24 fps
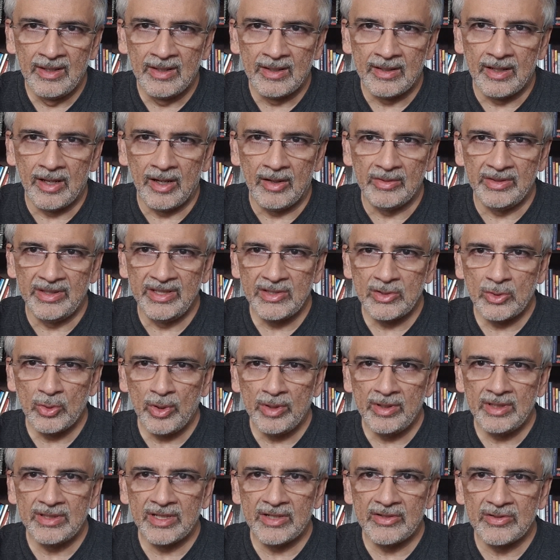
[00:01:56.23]
Now, these
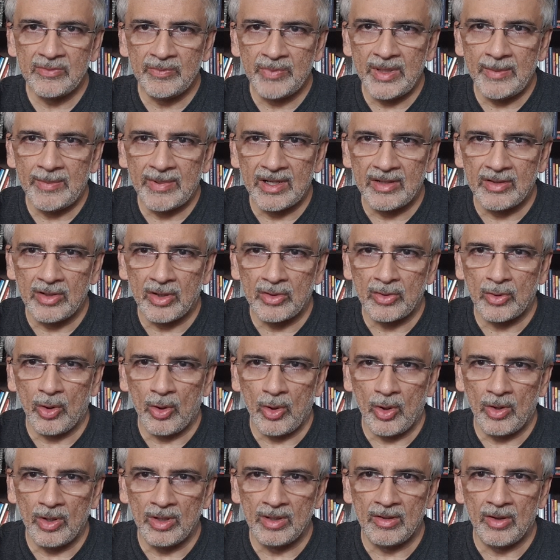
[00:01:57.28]
200,000 people are not
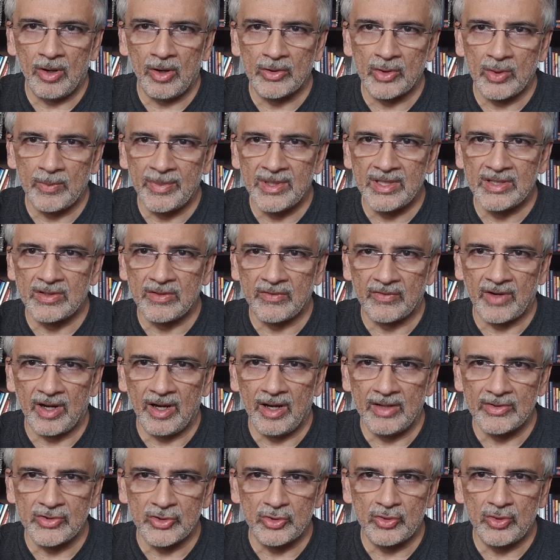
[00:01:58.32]
all occupants of
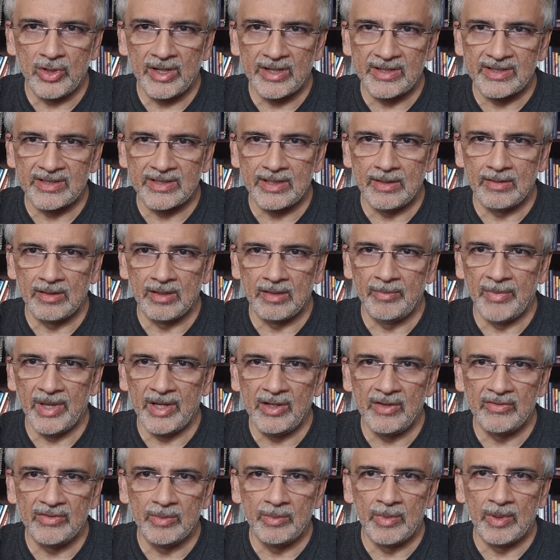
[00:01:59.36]
cars or trucks, many
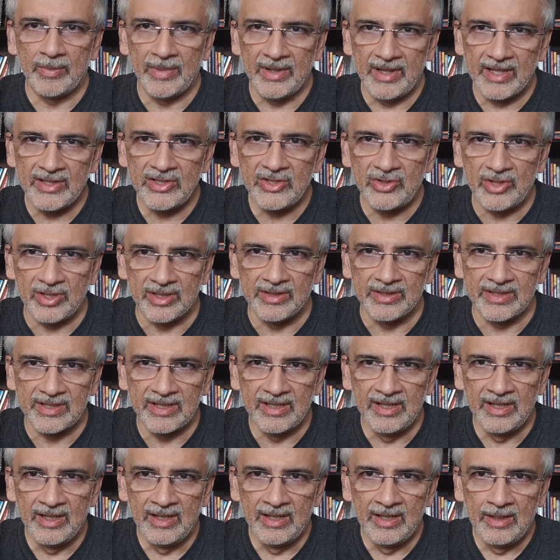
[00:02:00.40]
of them are
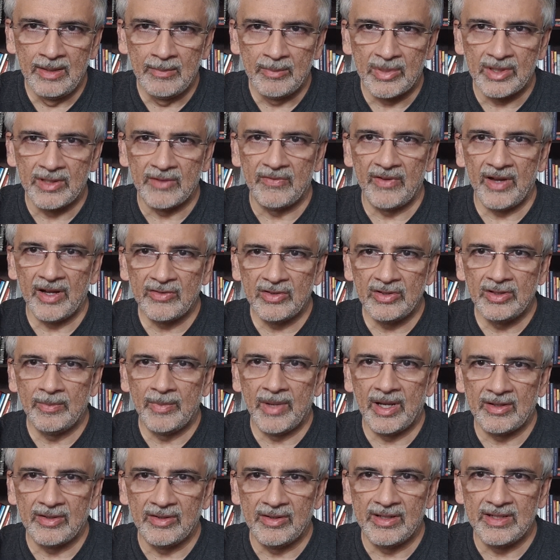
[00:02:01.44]
pedestrians. But the fact of the
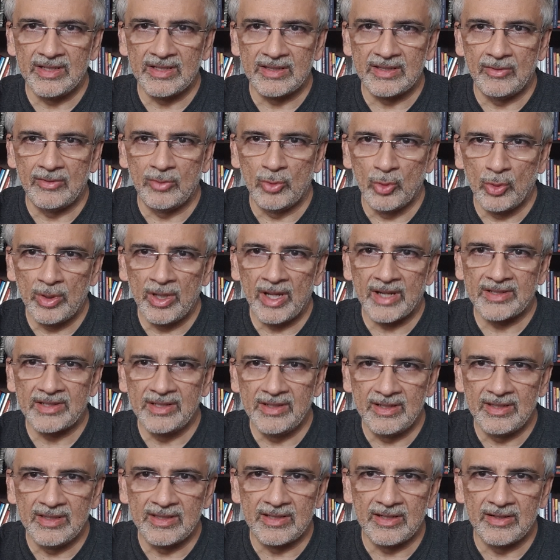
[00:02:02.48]
matter is road
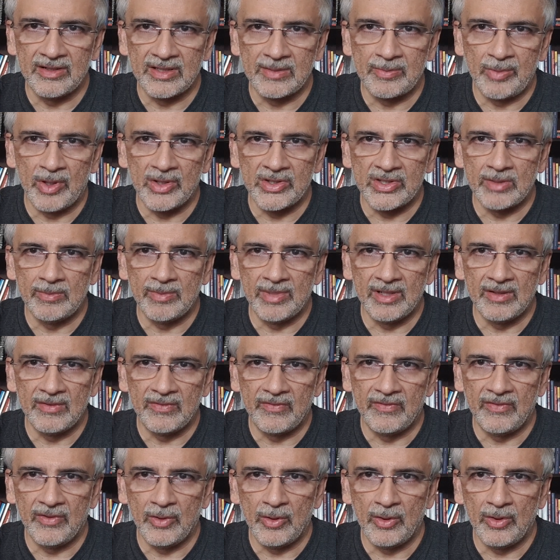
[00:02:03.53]
accidents are responsible
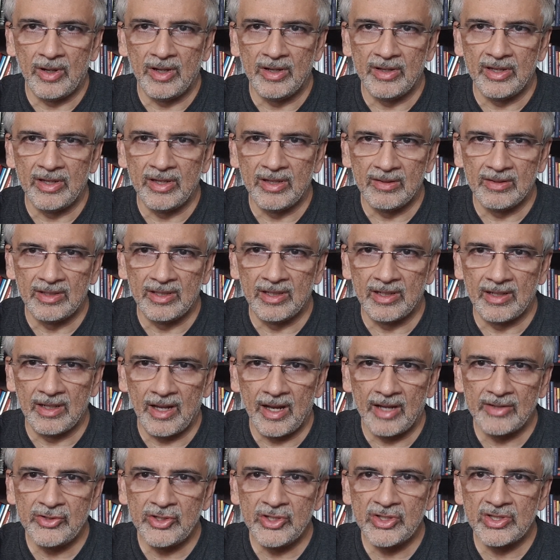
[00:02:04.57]
for the
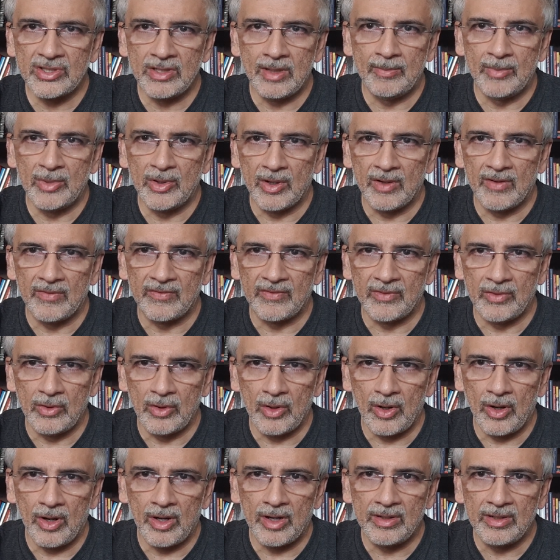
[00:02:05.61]
largest number of
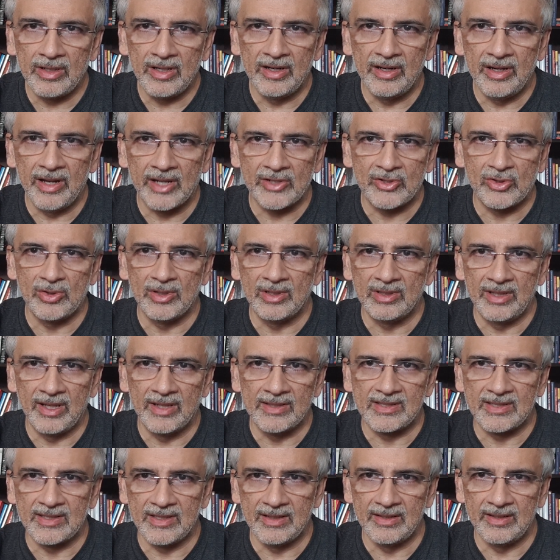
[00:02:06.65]
non natural
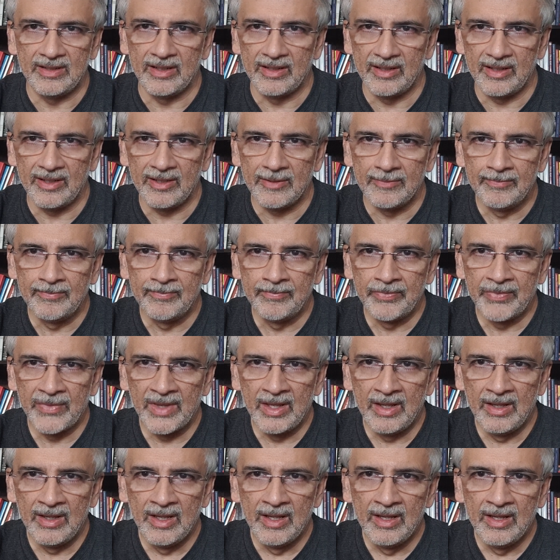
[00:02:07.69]
deaths in India.
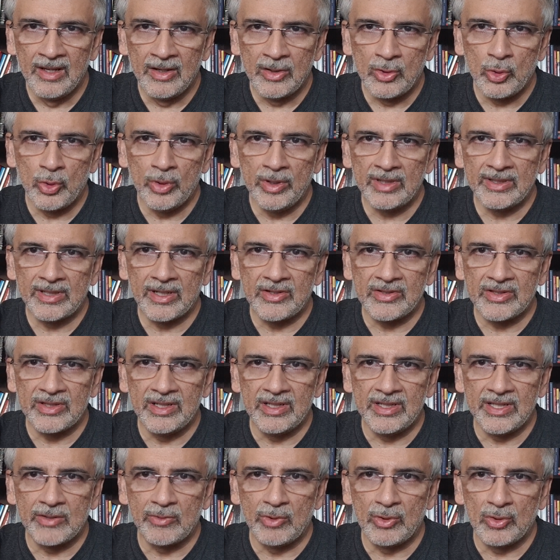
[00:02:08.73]
200,000
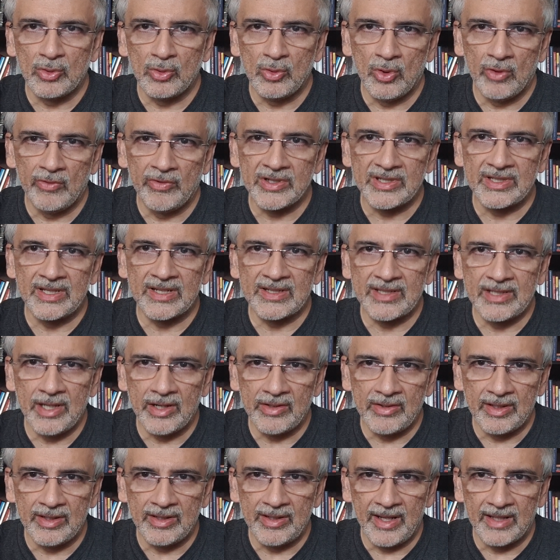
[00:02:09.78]
is equal to over
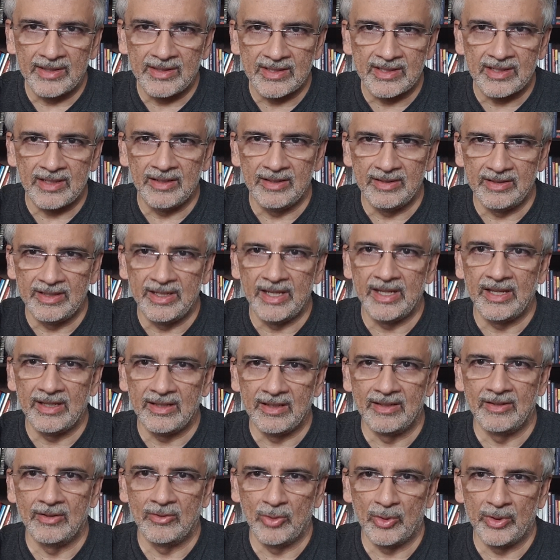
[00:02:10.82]
600 deaths a day
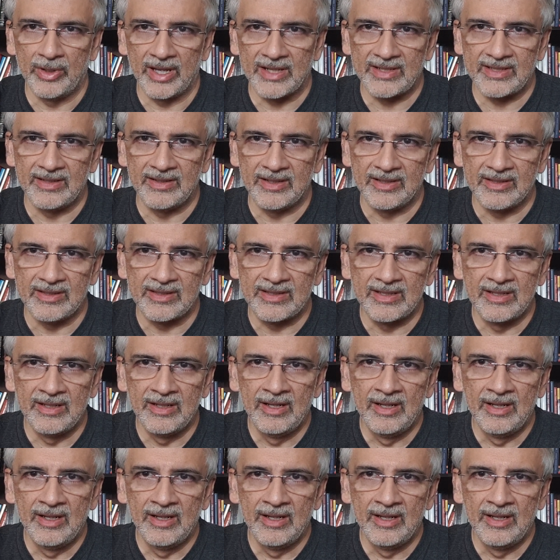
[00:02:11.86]
in road accidents.